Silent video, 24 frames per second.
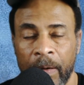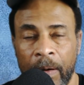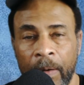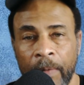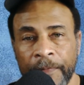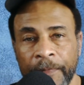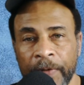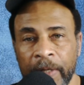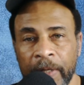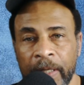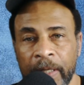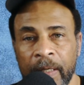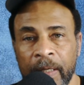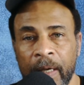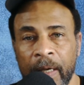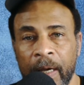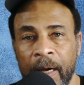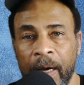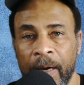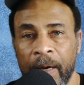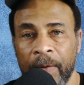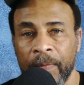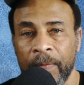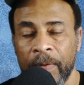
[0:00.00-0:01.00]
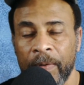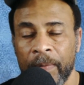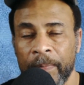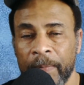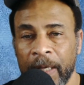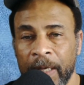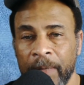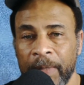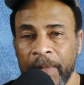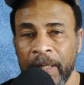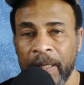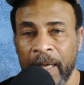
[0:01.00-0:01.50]
Hopefully I will
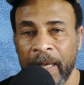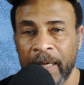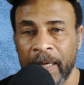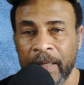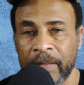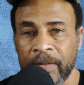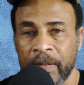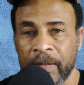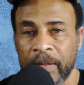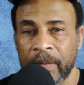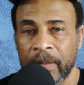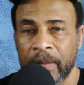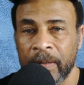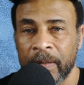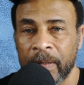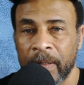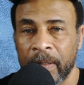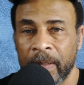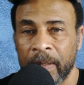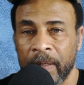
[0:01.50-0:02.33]
maybe answer